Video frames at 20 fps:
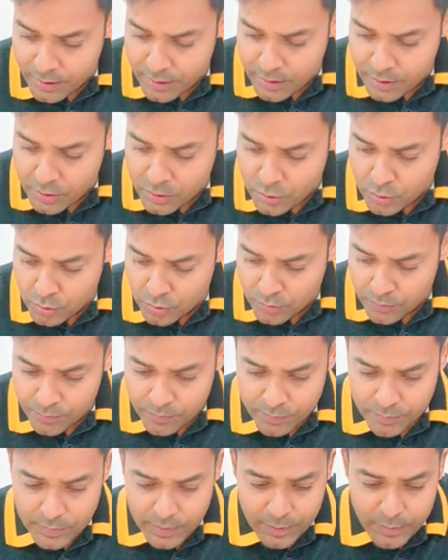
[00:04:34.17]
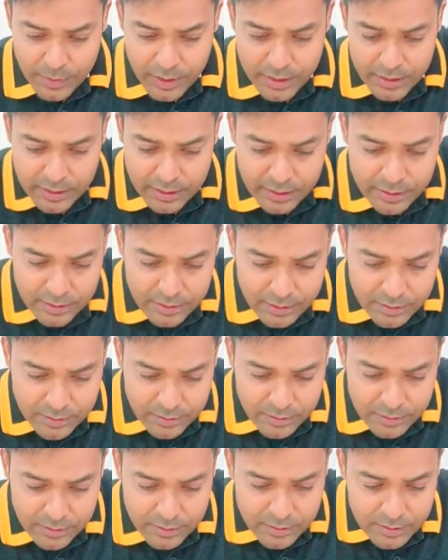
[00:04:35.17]
so I'm writing here
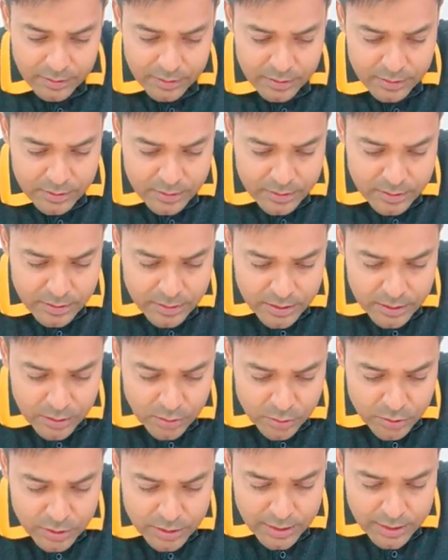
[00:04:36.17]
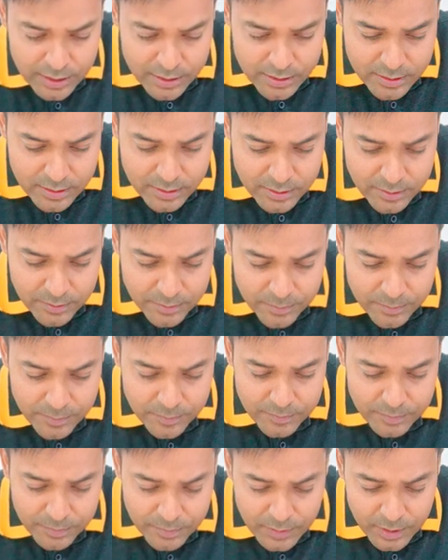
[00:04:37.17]
COGS,
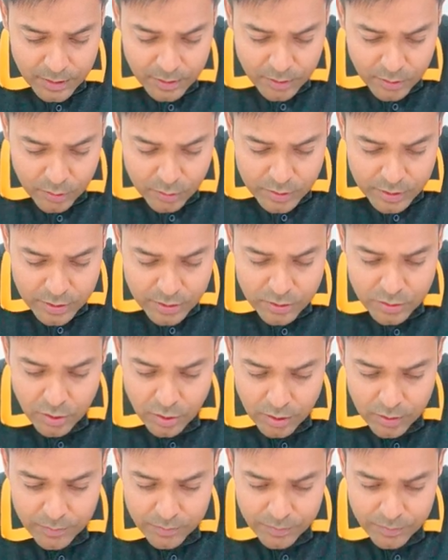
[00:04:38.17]
closing stock.